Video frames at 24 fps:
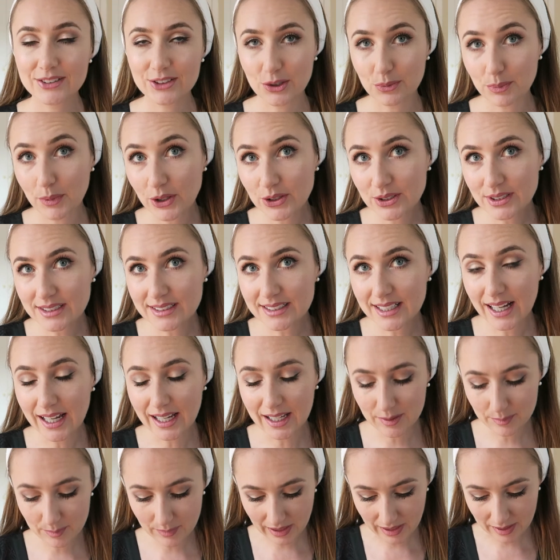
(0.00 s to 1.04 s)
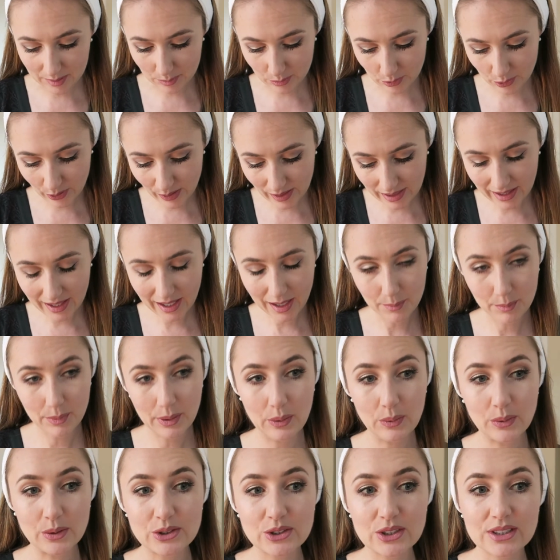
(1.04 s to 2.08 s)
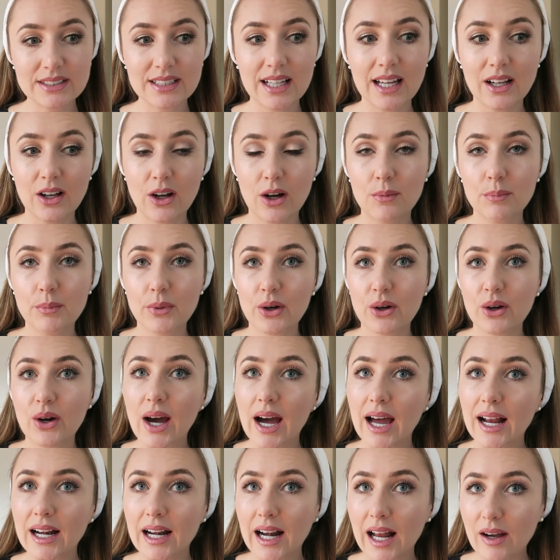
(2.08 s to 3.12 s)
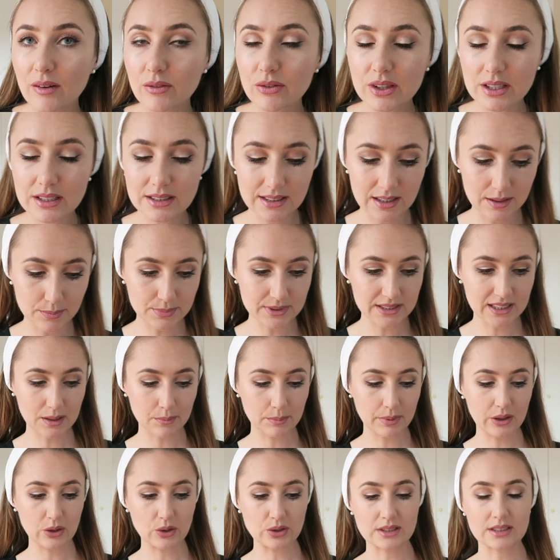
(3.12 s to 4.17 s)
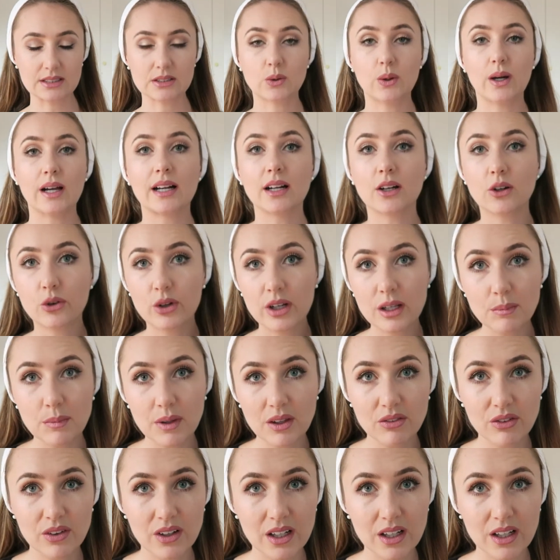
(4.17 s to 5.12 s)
So most of the time I'm really happy with just that combo. I love this lipstick because it's quite a creamy